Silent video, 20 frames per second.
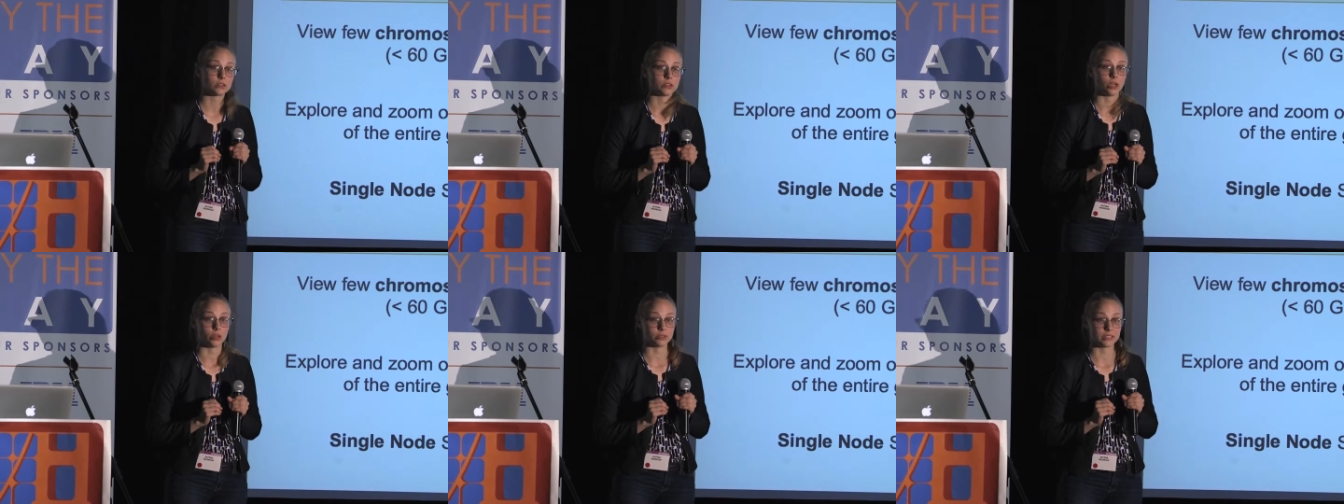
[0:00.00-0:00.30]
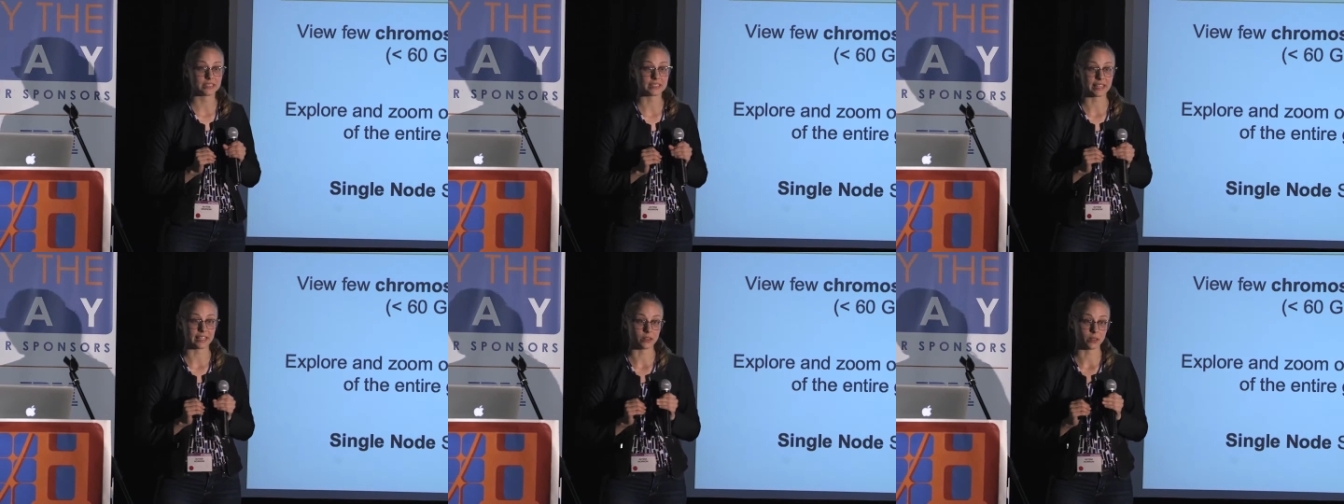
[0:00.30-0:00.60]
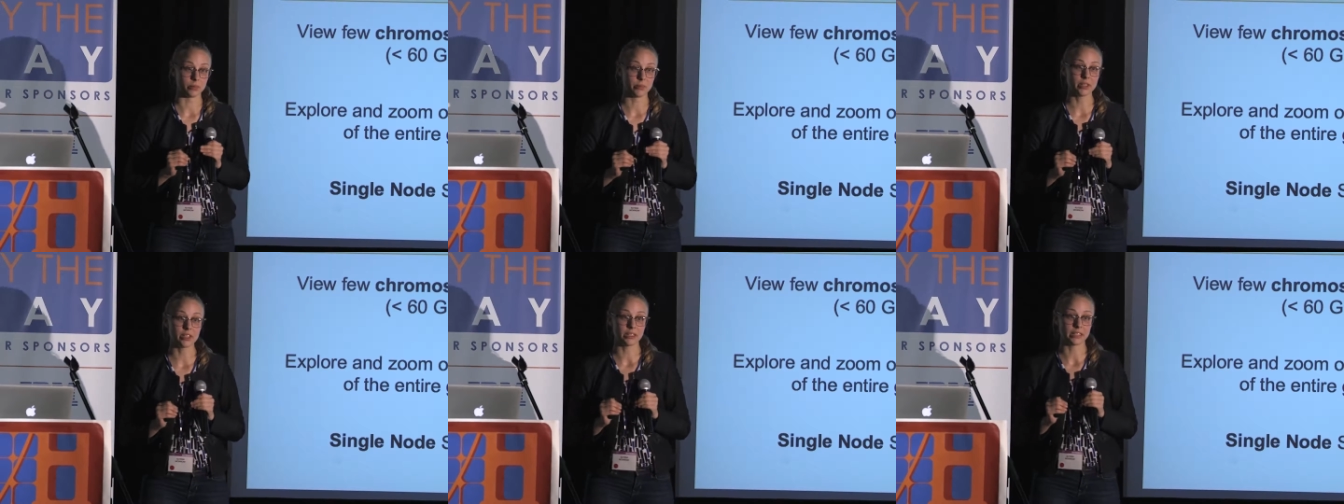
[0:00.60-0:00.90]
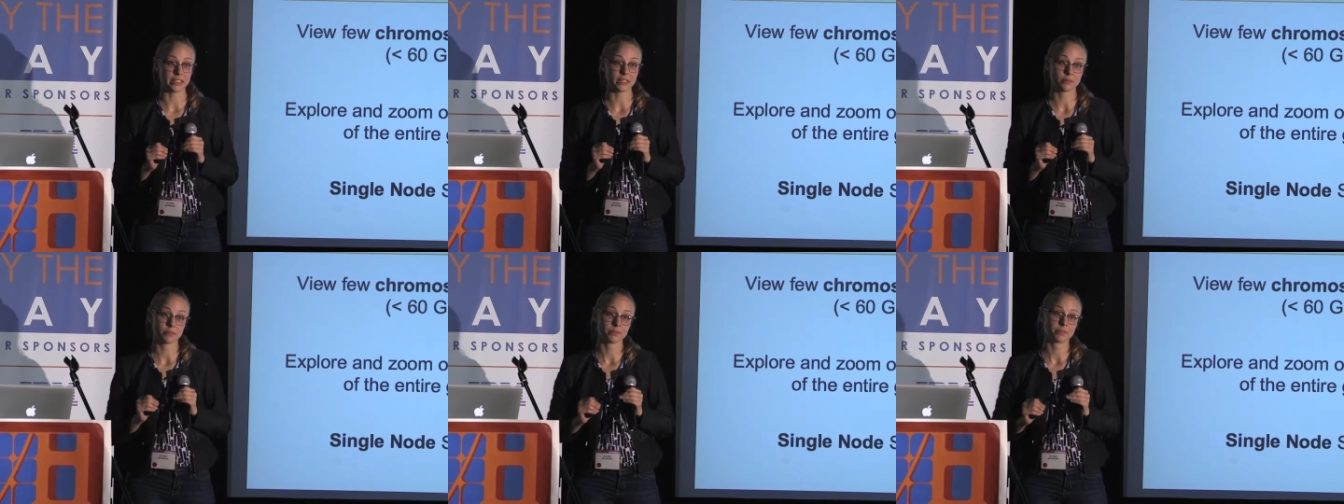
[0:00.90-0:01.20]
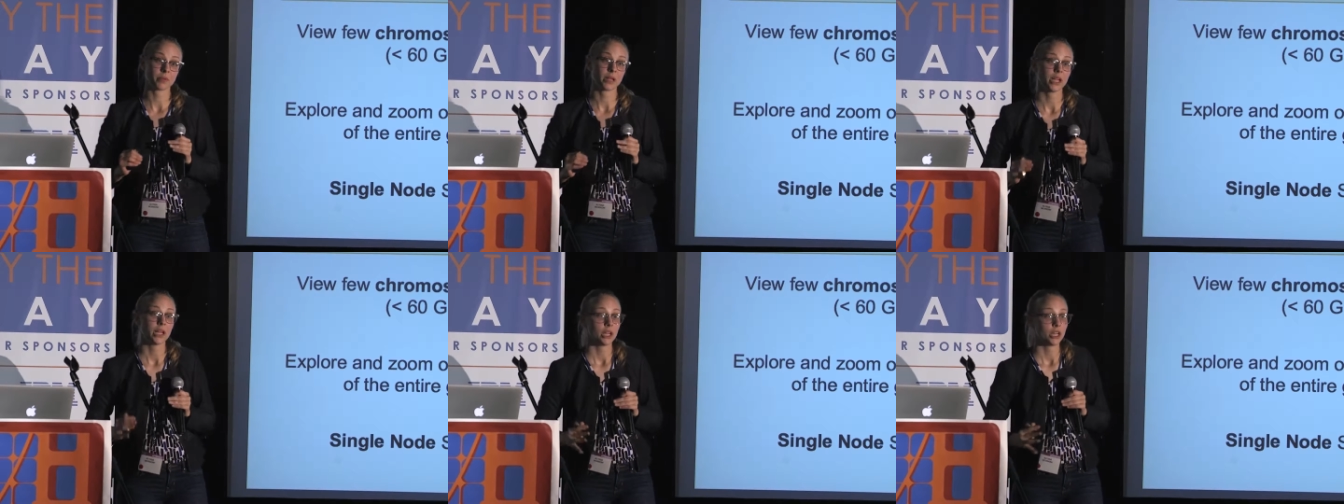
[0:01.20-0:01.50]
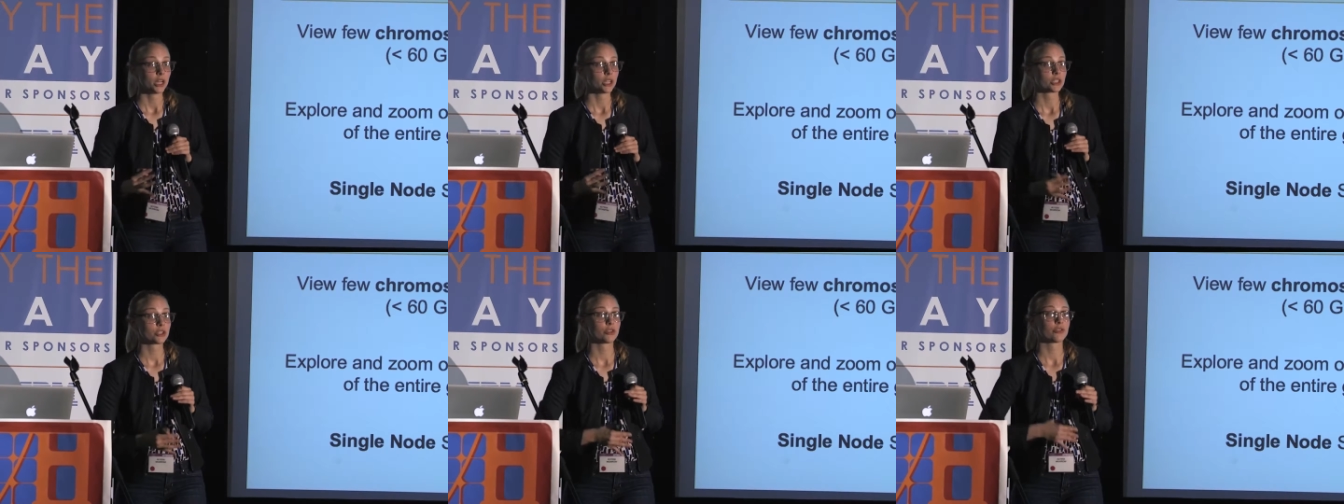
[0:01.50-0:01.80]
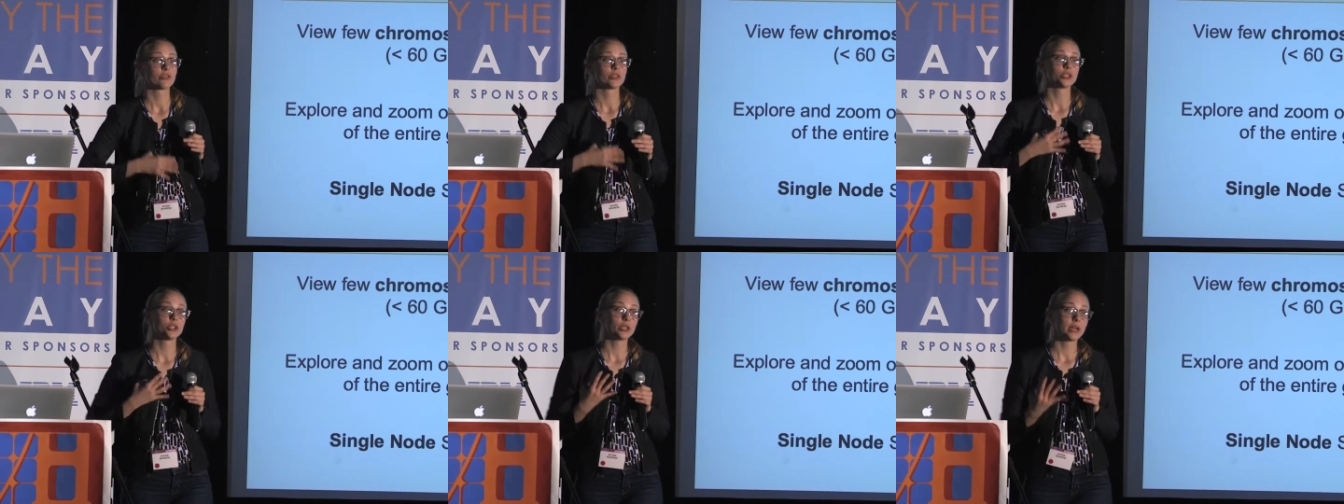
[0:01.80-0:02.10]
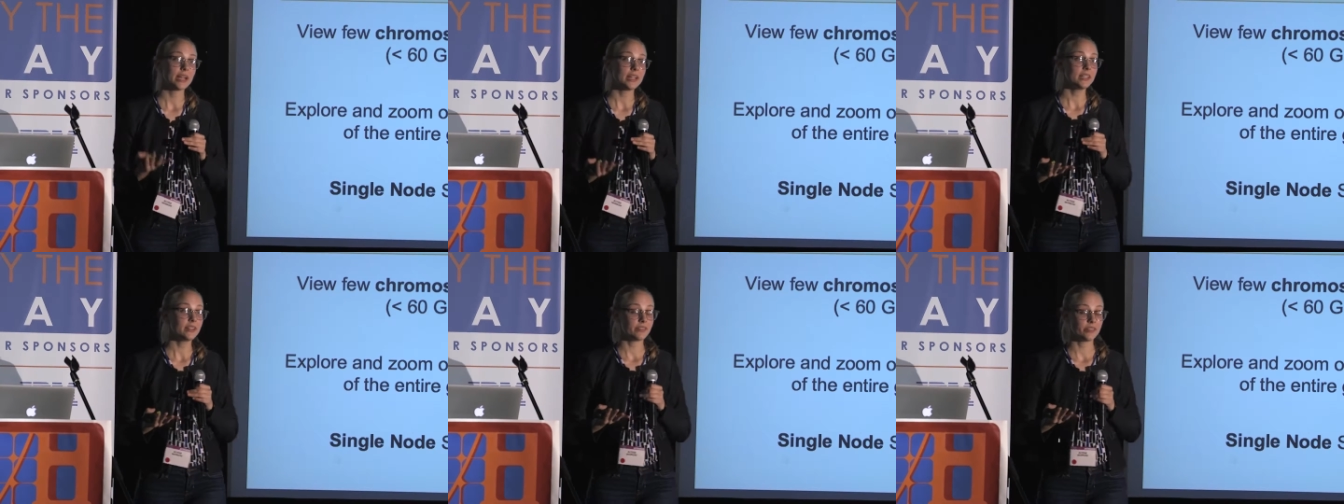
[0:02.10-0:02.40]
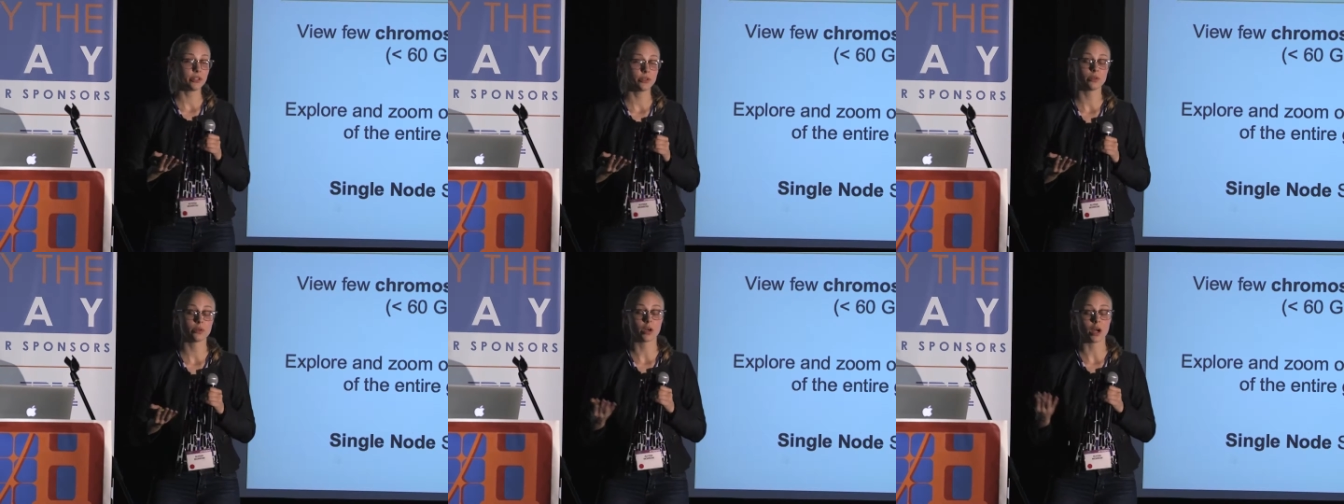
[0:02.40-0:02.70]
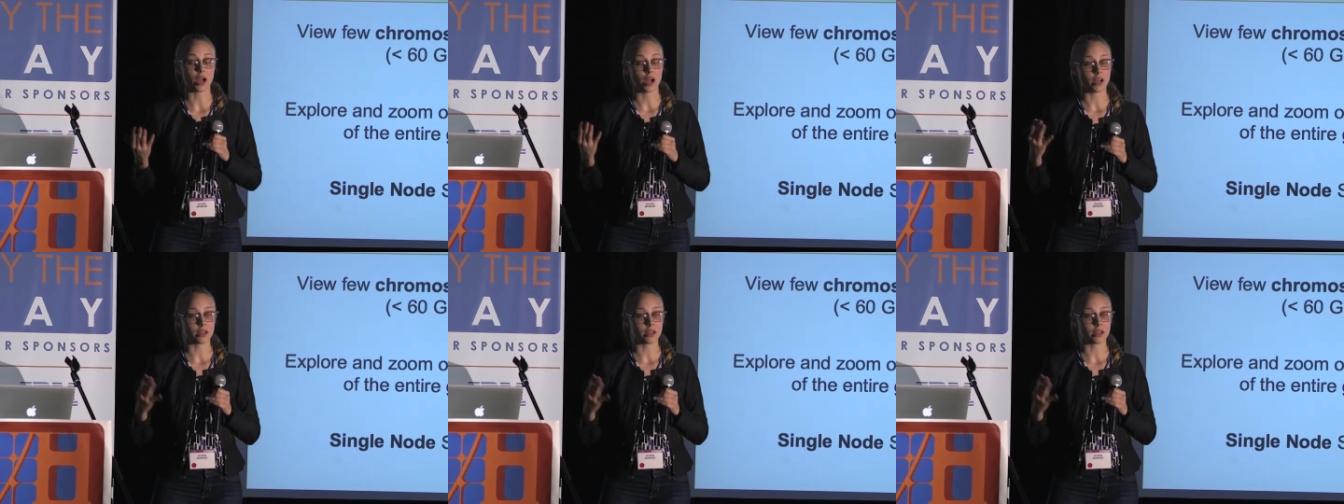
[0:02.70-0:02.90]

node scalability. So if we're trying to view